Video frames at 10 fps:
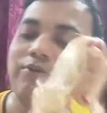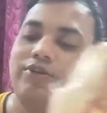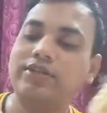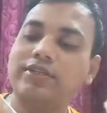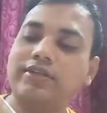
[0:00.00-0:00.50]

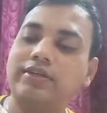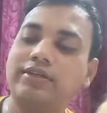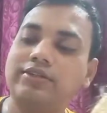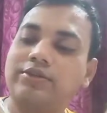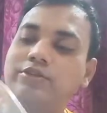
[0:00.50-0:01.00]

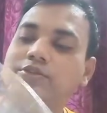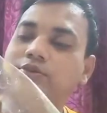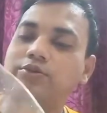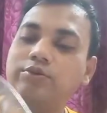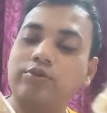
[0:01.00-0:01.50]
packaging is
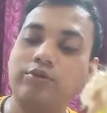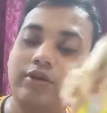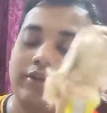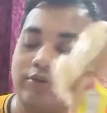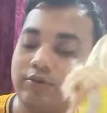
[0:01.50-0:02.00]
also
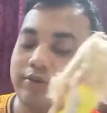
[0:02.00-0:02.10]
good, you know,